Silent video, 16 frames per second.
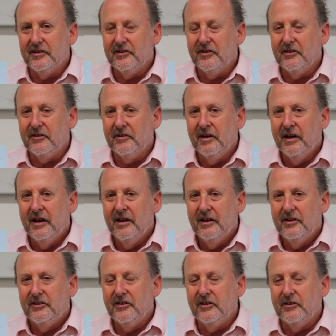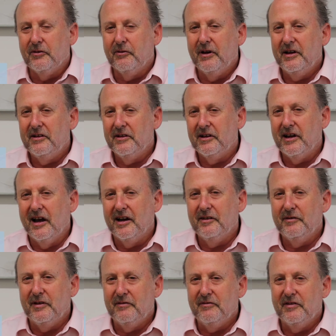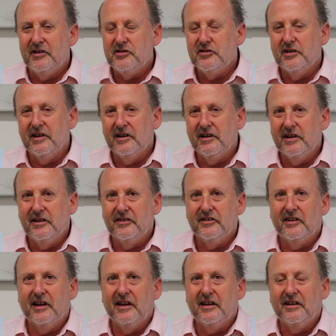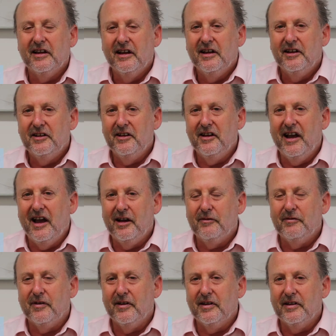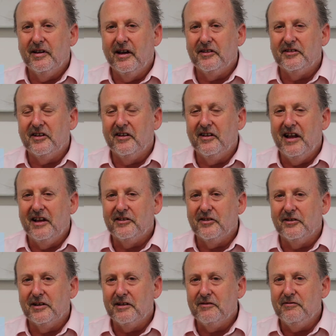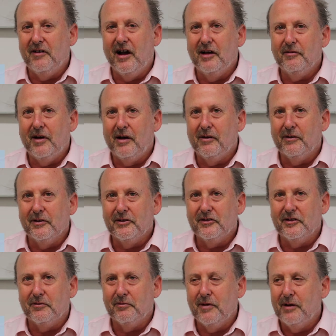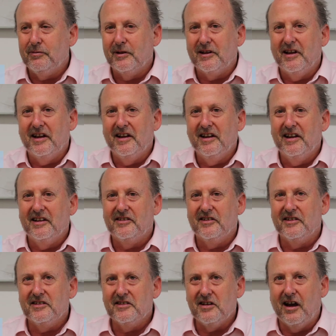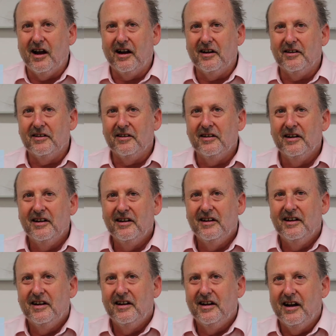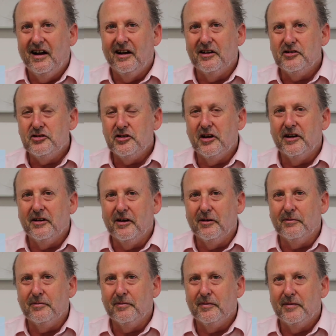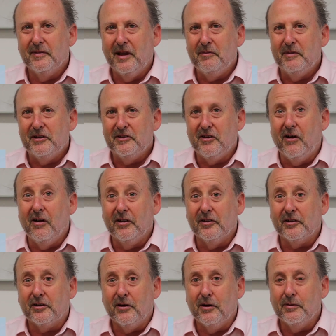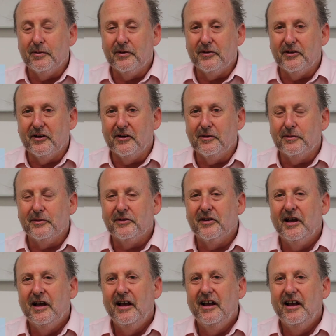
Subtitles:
So the way to kind of envision it is that a cell has only 5 hours to replicate its entire genome. That means all the chromosomes.